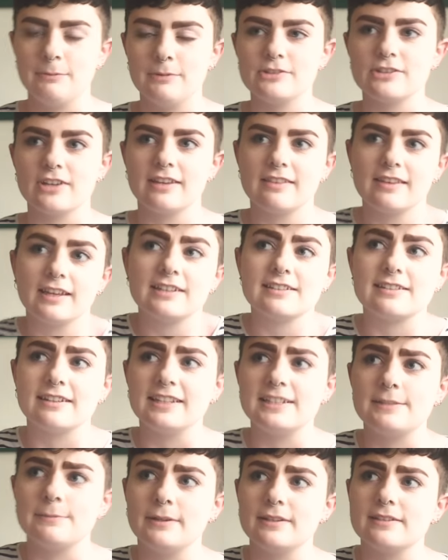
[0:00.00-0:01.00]
which I think is
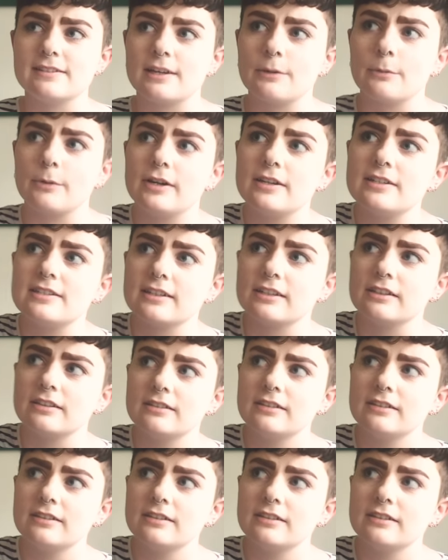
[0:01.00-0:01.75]
nice because I wanted to